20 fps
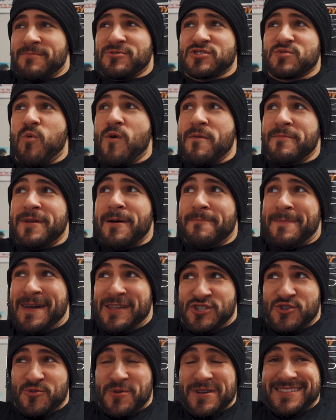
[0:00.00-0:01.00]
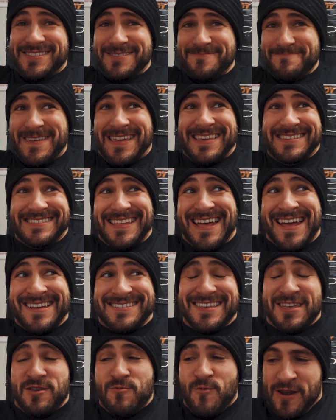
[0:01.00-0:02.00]
just warming up my joints because the last
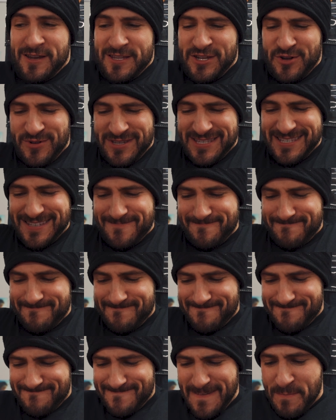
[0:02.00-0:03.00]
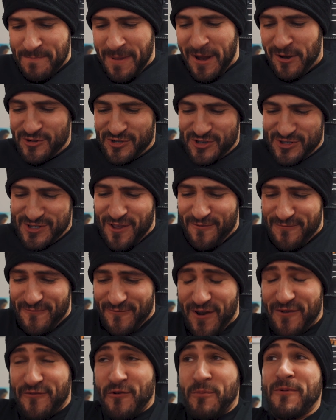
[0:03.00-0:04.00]
thing you want to do is embarrass yourself in
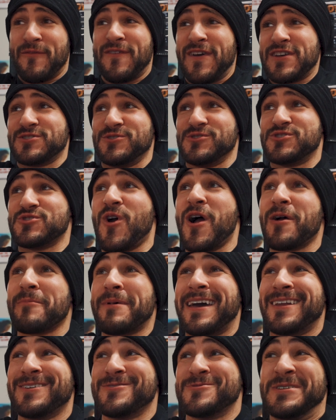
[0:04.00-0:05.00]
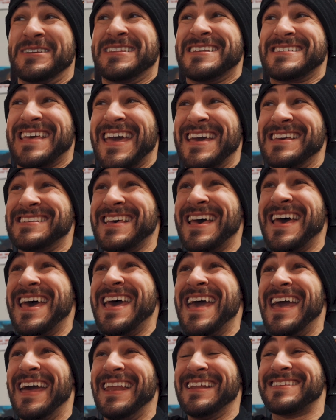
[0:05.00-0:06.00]
front of a professional strongman, or in this case,
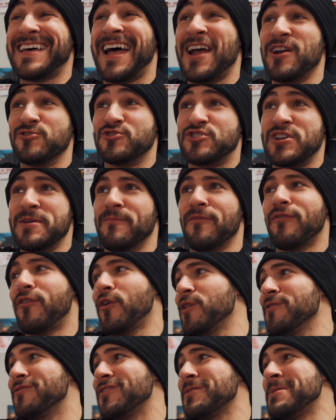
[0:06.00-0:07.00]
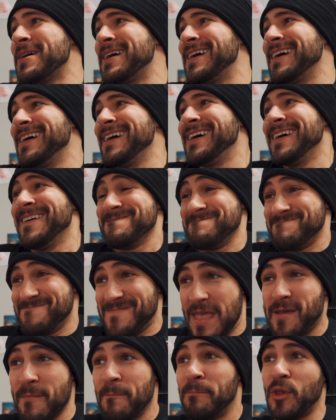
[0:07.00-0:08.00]
an entire gym full of them.
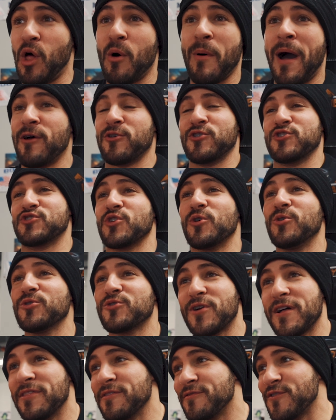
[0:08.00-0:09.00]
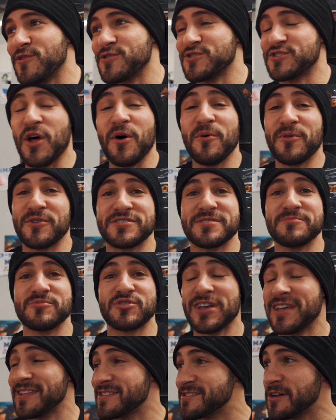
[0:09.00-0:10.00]
Blow out your shoulder on the first stone or some
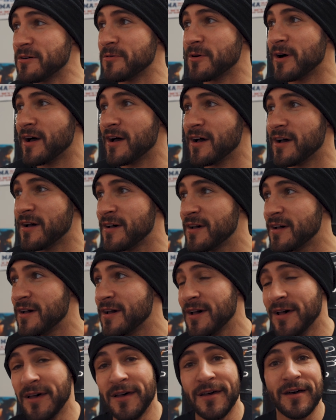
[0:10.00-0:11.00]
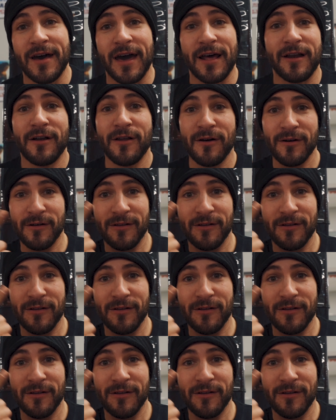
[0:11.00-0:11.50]
shit. So, I don't know.